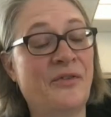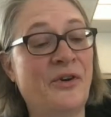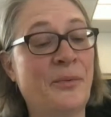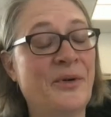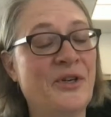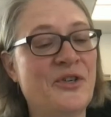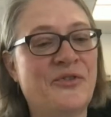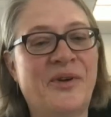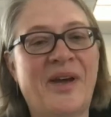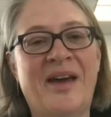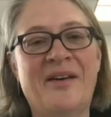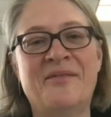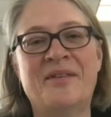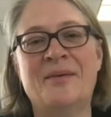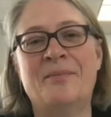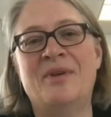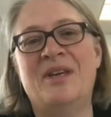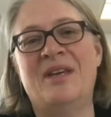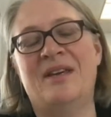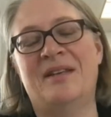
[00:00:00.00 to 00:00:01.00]
you very much for
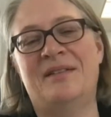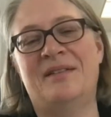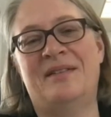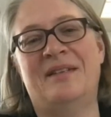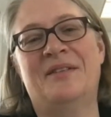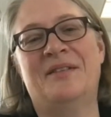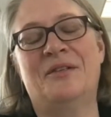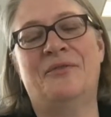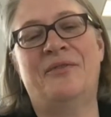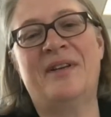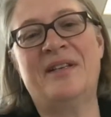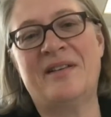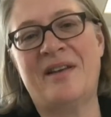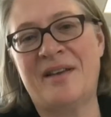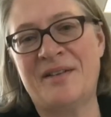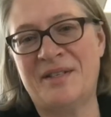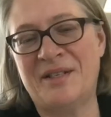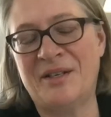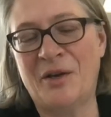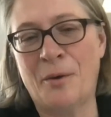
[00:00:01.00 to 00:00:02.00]
having me. It's a
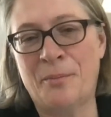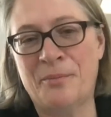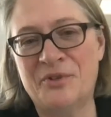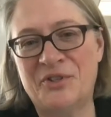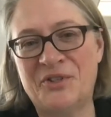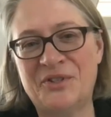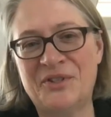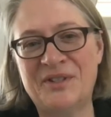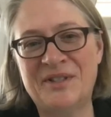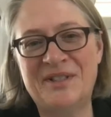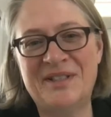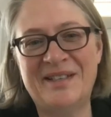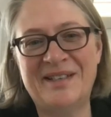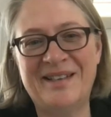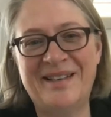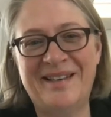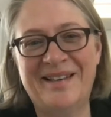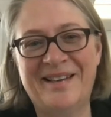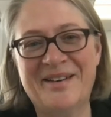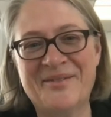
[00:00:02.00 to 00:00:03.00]
fantastic
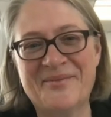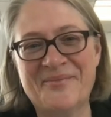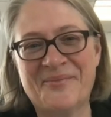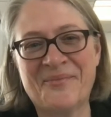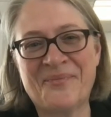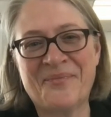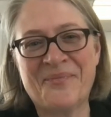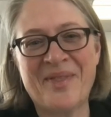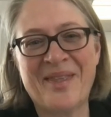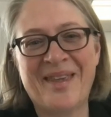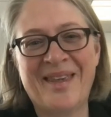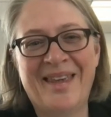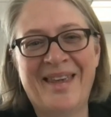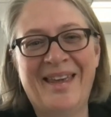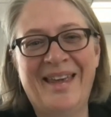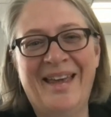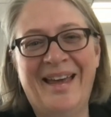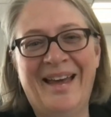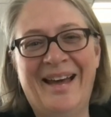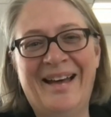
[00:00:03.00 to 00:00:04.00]
opportunity.
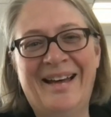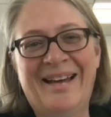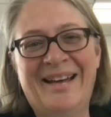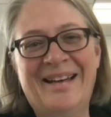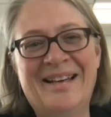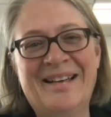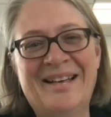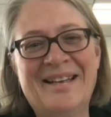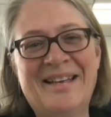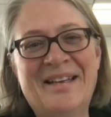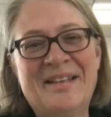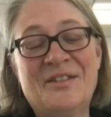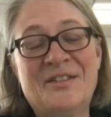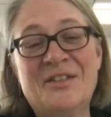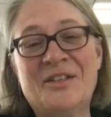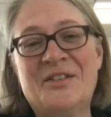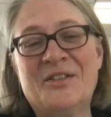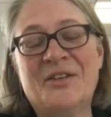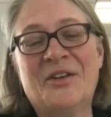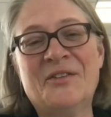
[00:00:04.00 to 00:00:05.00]

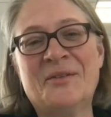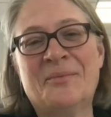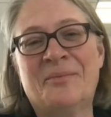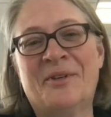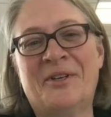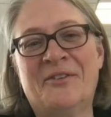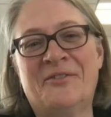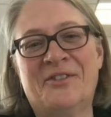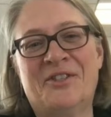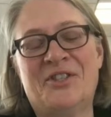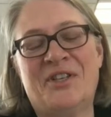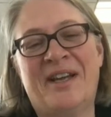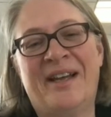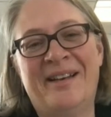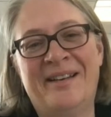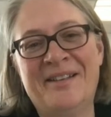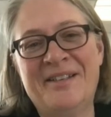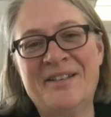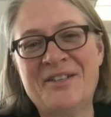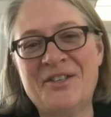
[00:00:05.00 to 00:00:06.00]
It's also a bit of a
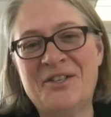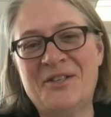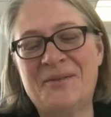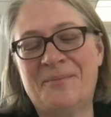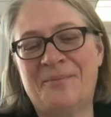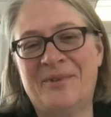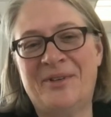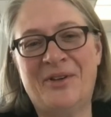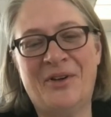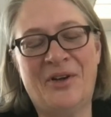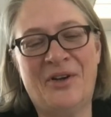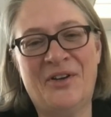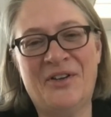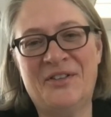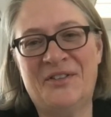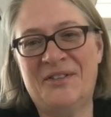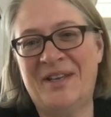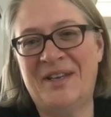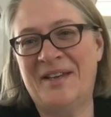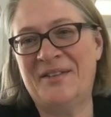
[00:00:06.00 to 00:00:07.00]
challenge
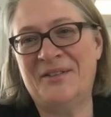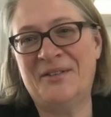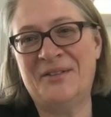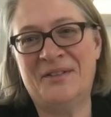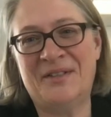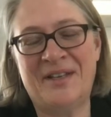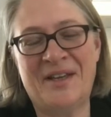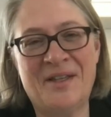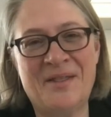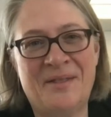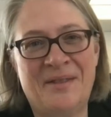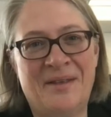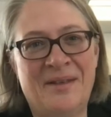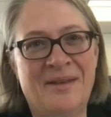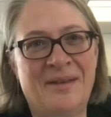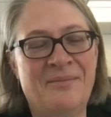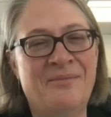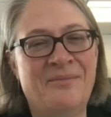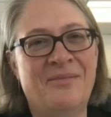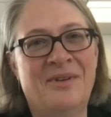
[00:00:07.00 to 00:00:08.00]
because, as you said,
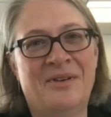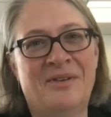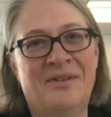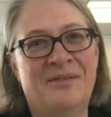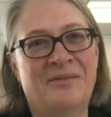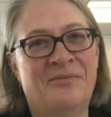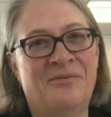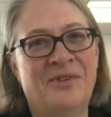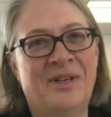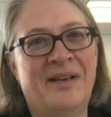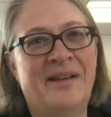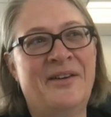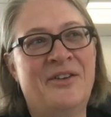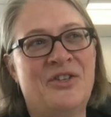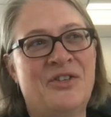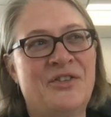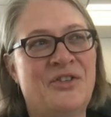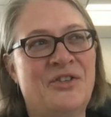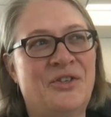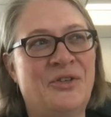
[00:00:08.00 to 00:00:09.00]
the
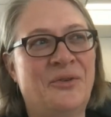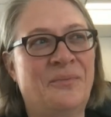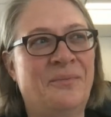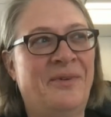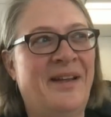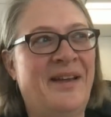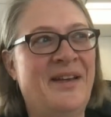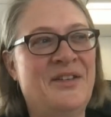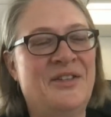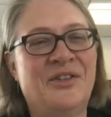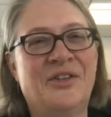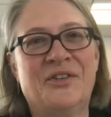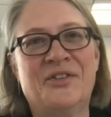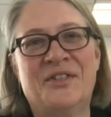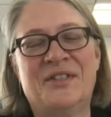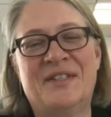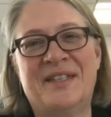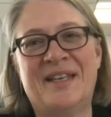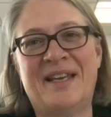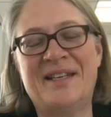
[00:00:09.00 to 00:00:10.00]
elections took place
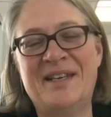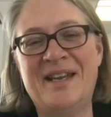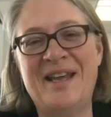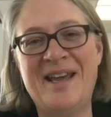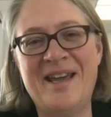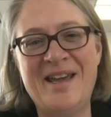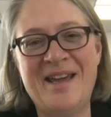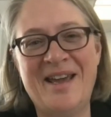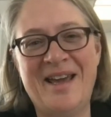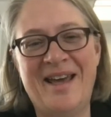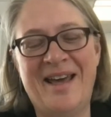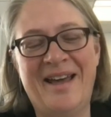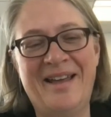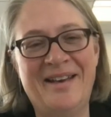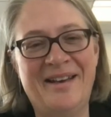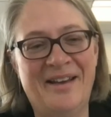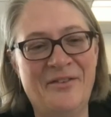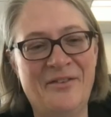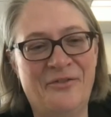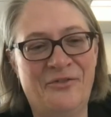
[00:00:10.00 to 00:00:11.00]
on Sunday,
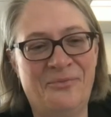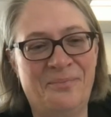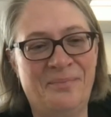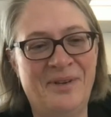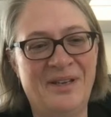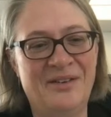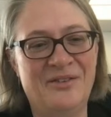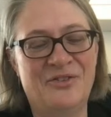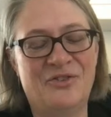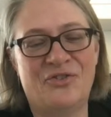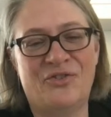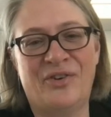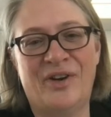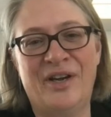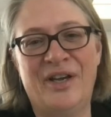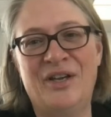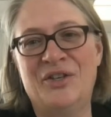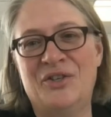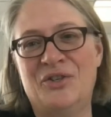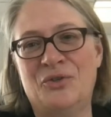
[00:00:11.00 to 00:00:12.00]
and I've been
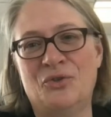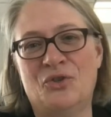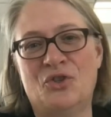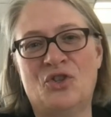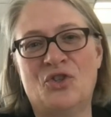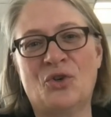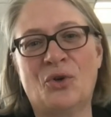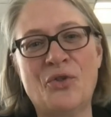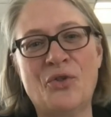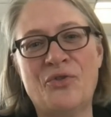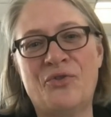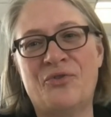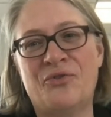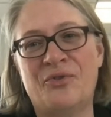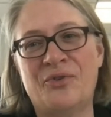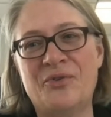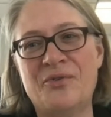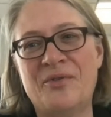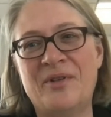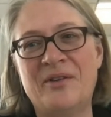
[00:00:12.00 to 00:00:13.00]
trying to sort
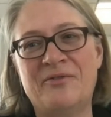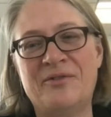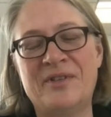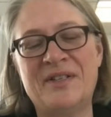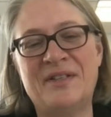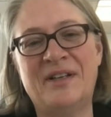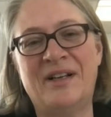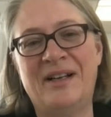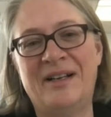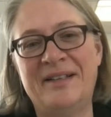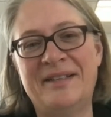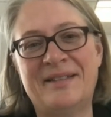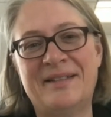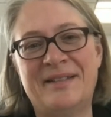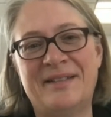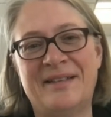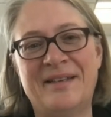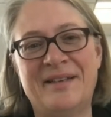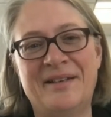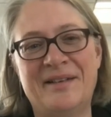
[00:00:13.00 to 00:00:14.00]
through the
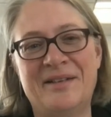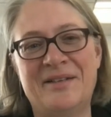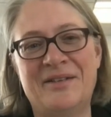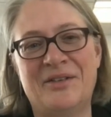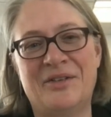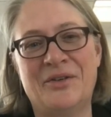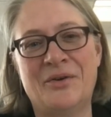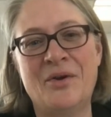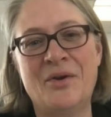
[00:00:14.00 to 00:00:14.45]
results and